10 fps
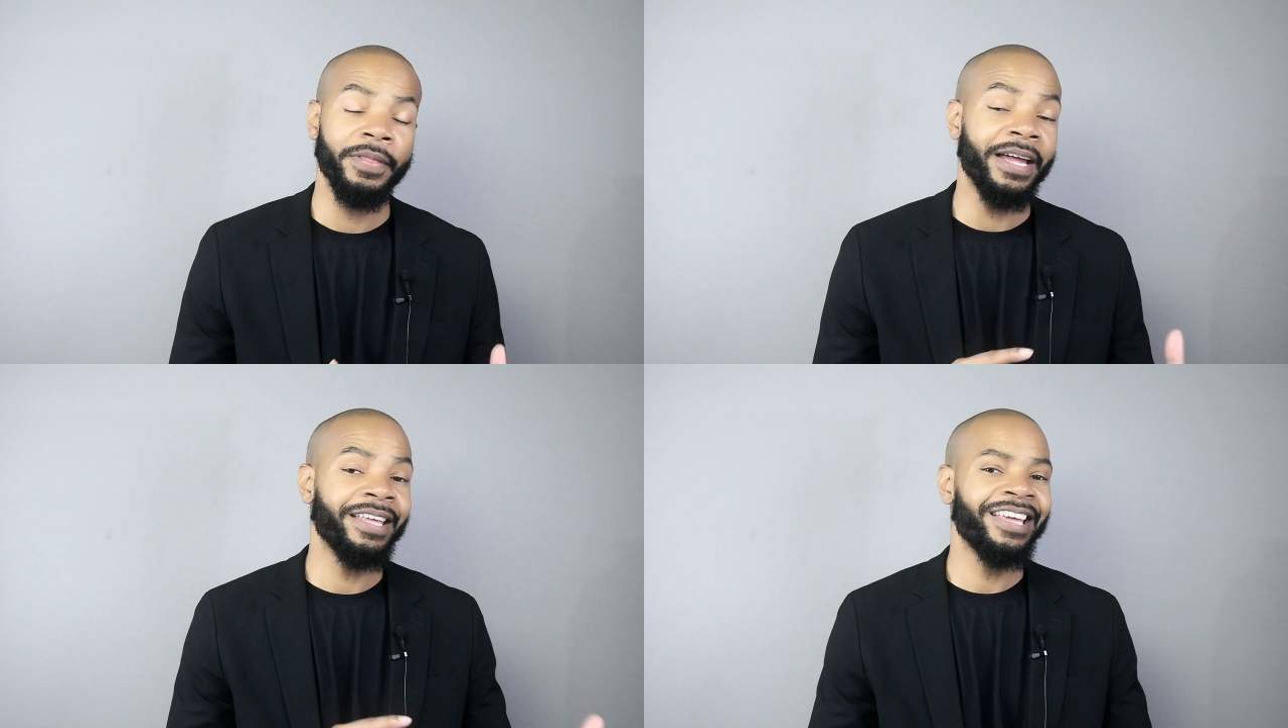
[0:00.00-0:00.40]

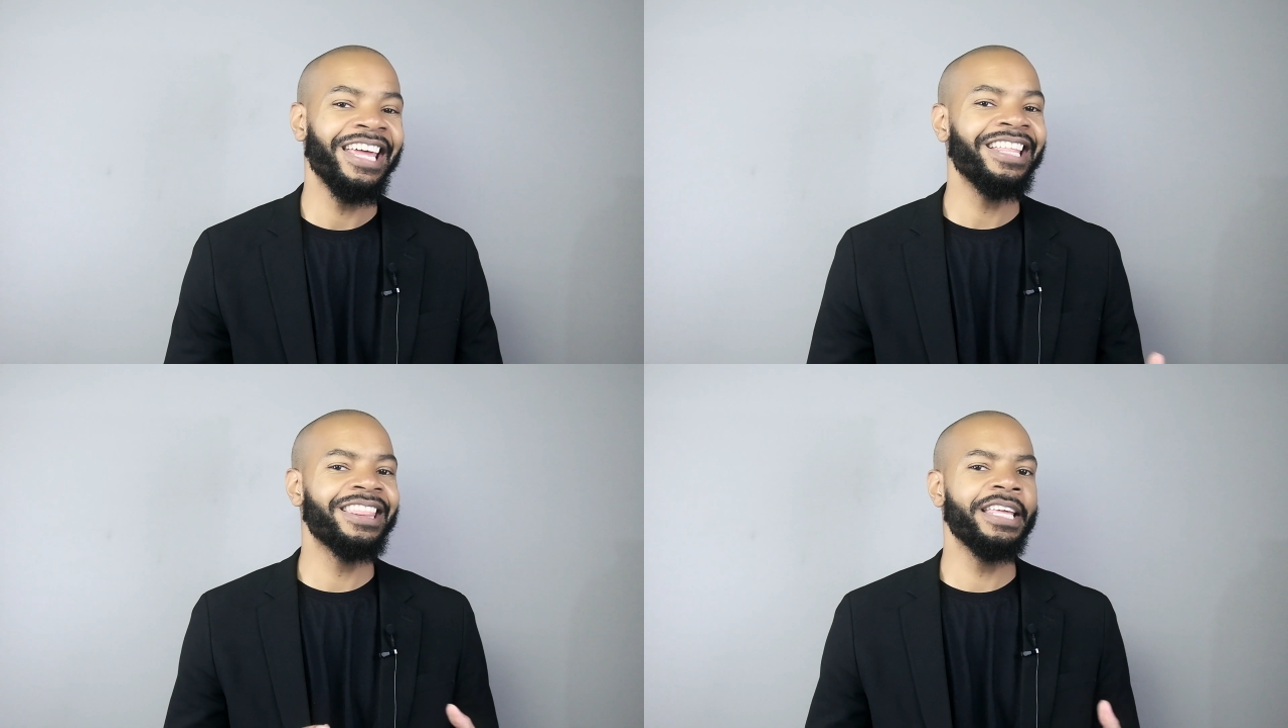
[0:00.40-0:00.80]
That
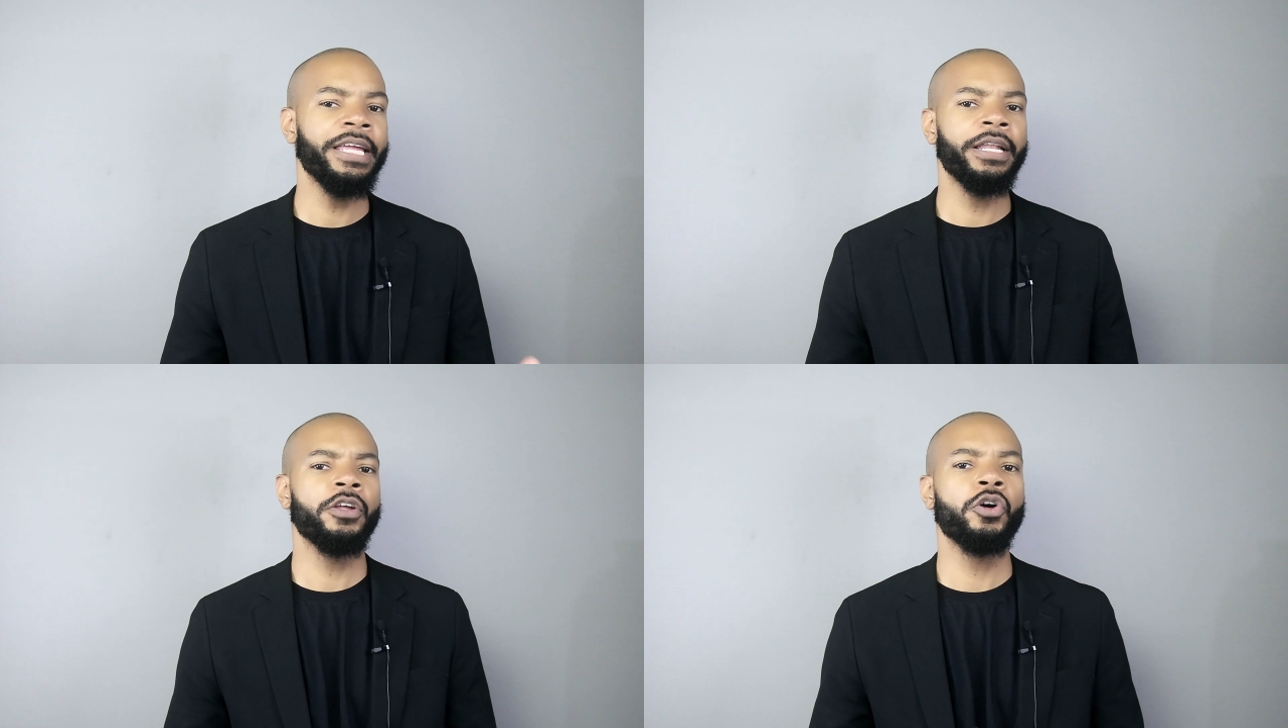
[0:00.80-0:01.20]
cake
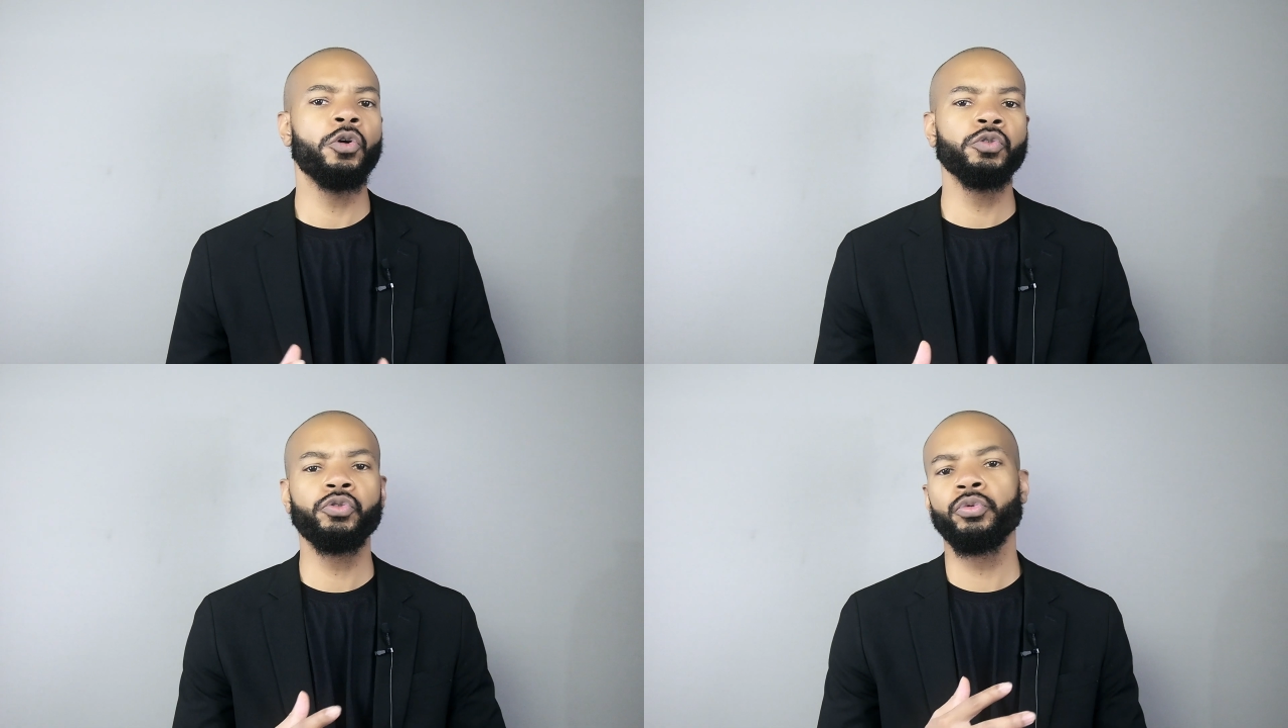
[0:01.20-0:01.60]
then
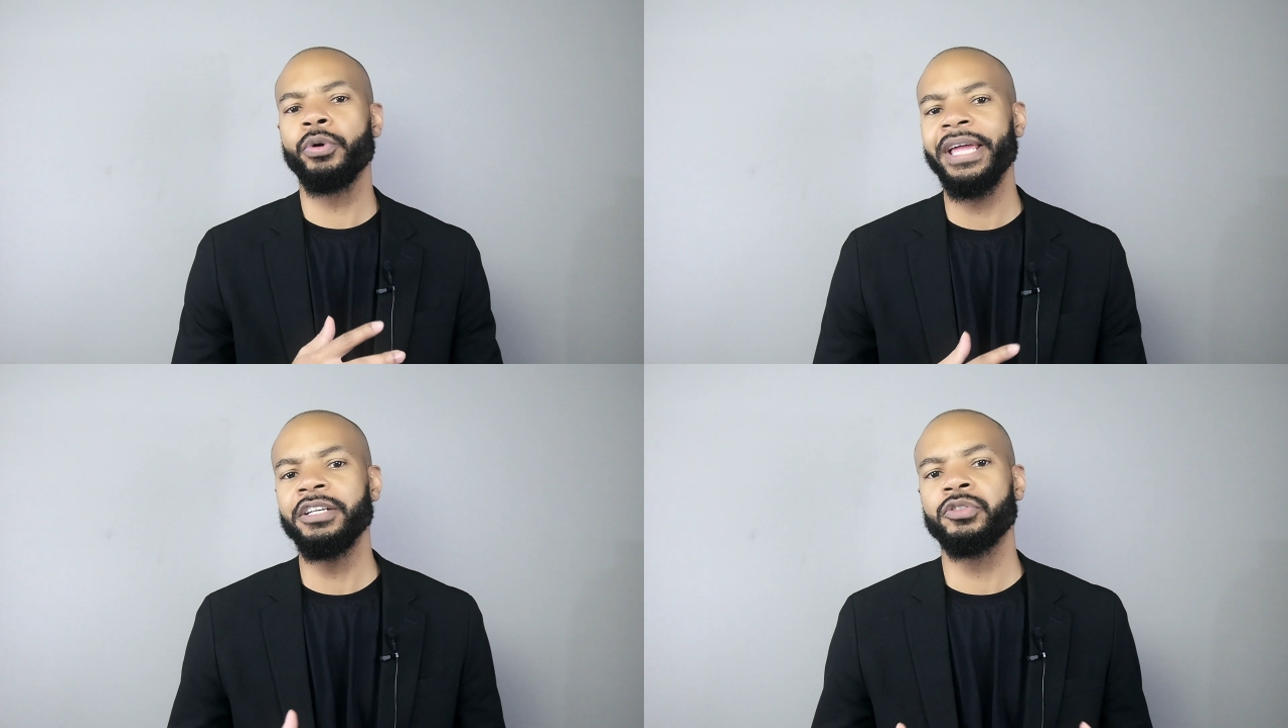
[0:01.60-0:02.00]
goes through a